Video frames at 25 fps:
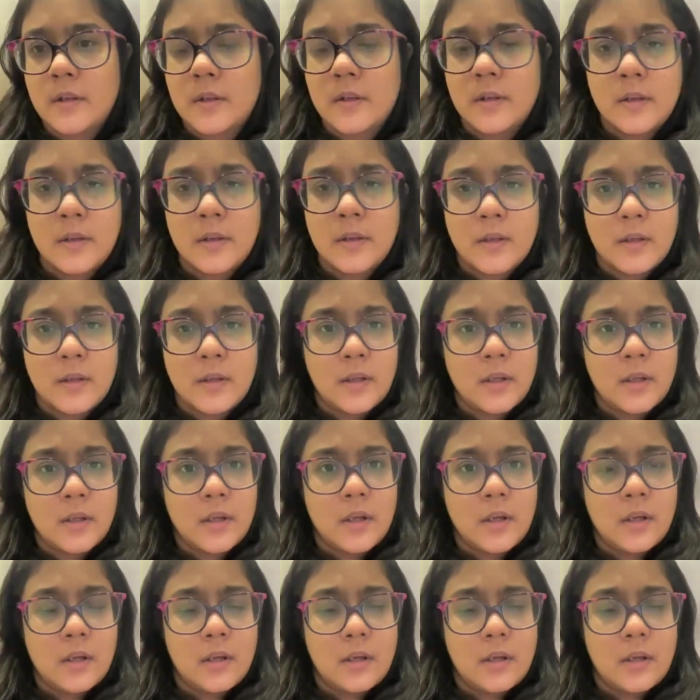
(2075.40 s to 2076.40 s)
Yeah.
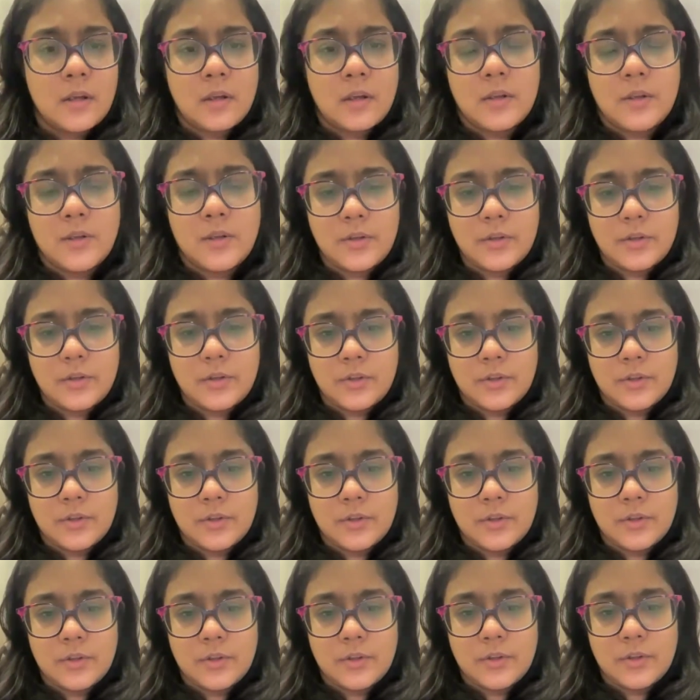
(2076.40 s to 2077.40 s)

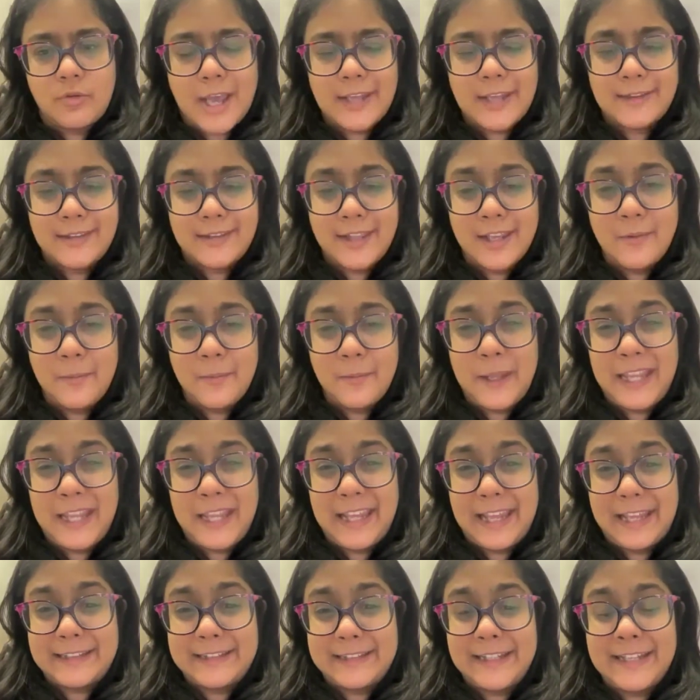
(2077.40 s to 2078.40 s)
So I think
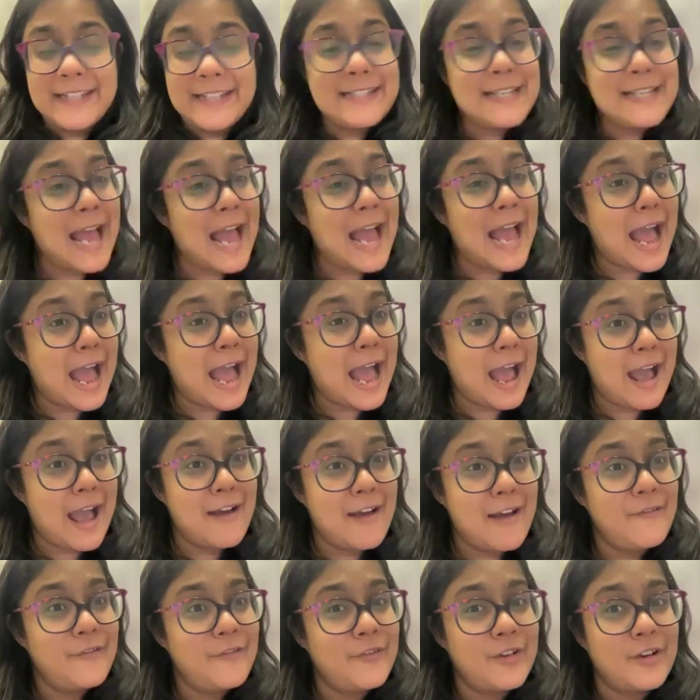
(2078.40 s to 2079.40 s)
we at least
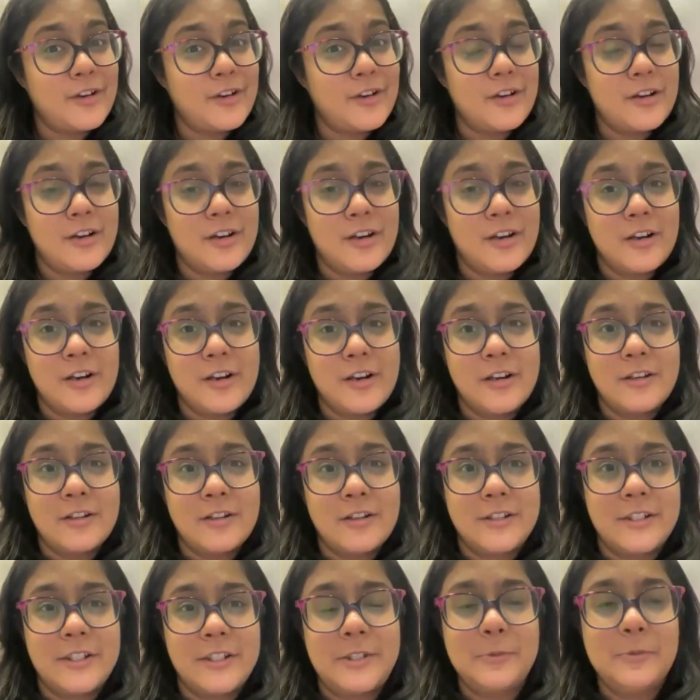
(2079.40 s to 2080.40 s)
have
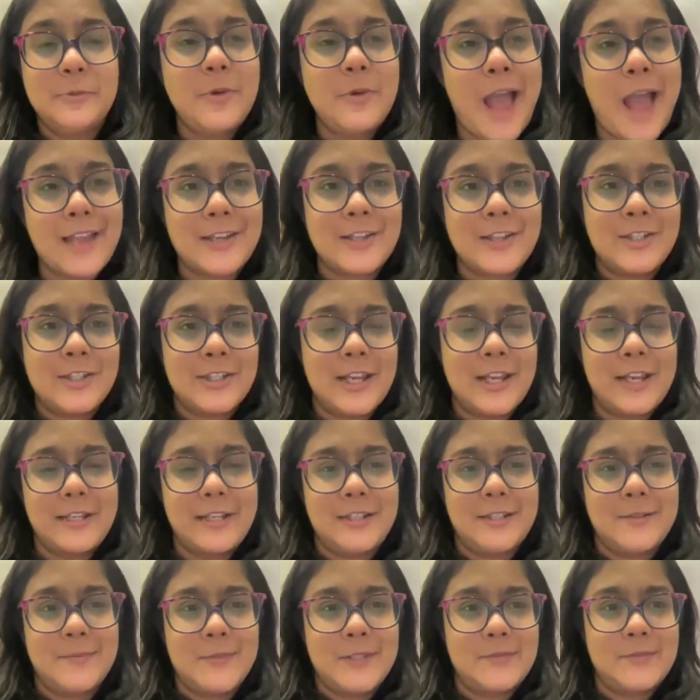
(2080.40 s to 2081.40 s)
uh two action
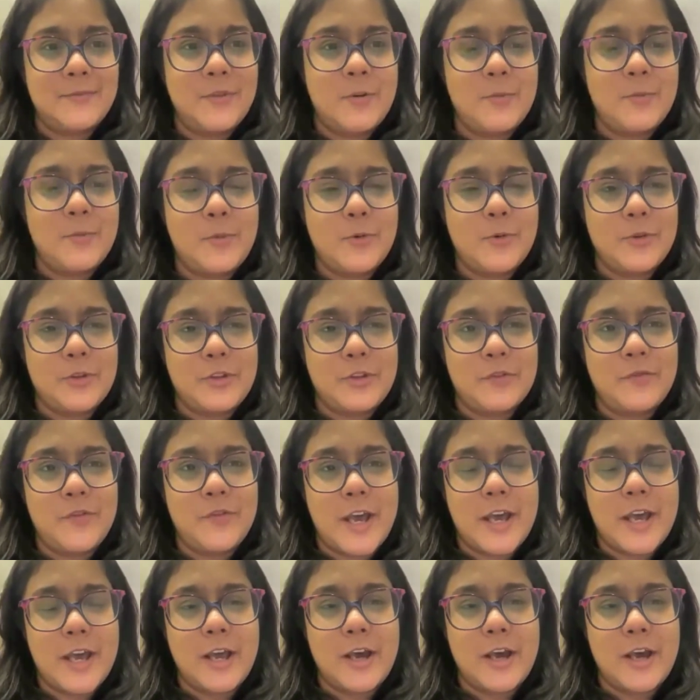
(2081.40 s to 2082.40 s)
items for both of
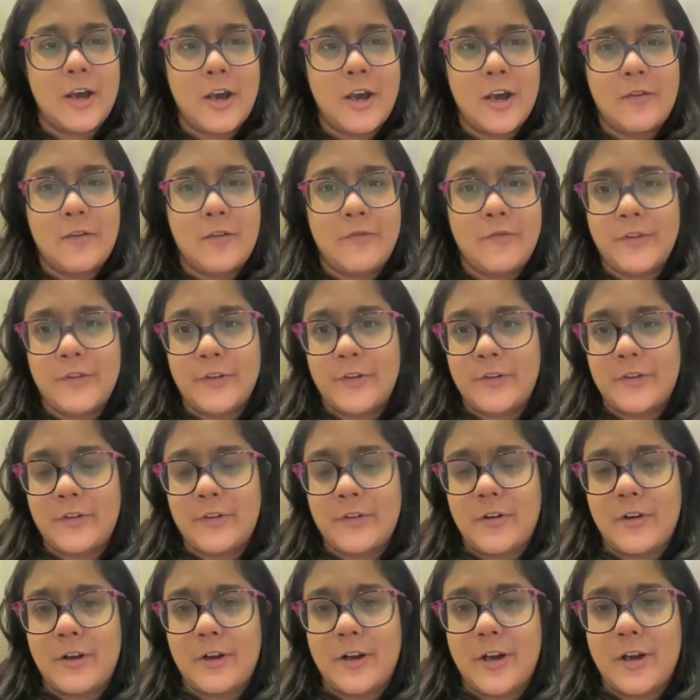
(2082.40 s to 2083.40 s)
our, uh for
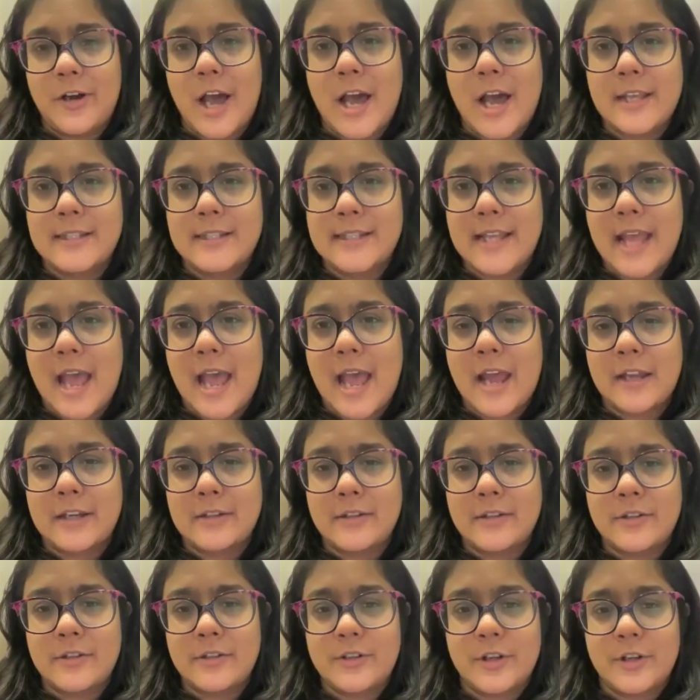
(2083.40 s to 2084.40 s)
uh, us
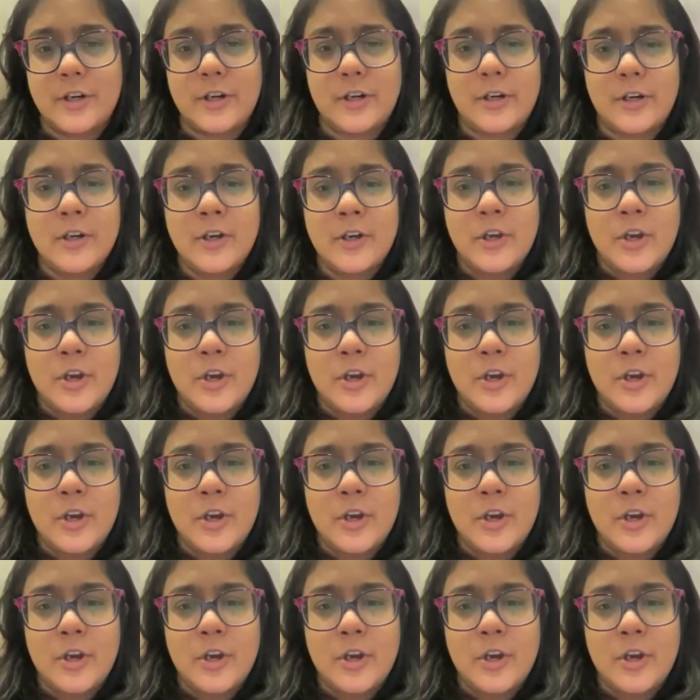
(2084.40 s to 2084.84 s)
and uh,